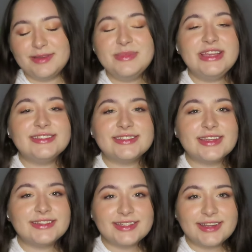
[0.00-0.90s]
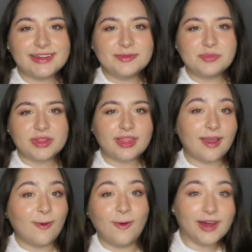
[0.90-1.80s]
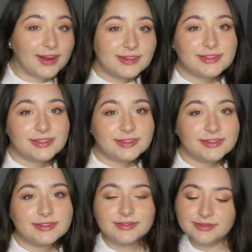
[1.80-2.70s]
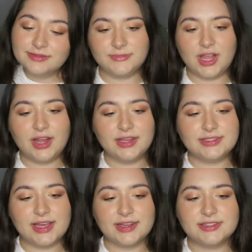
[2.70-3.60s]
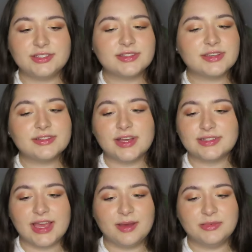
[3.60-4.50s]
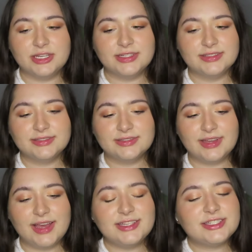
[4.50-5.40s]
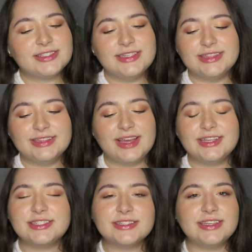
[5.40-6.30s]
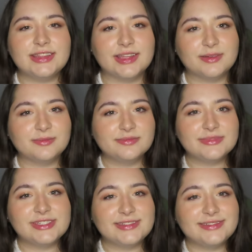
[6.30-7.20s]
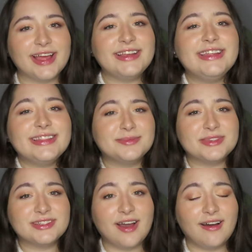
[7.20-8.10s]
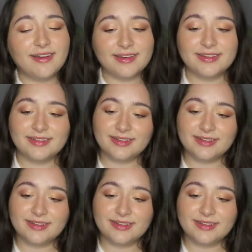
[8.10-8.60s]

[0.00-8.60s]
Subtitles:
It means they didn't, but they wanted to. All right, Dex, just go talk to Emma. I need them to talk.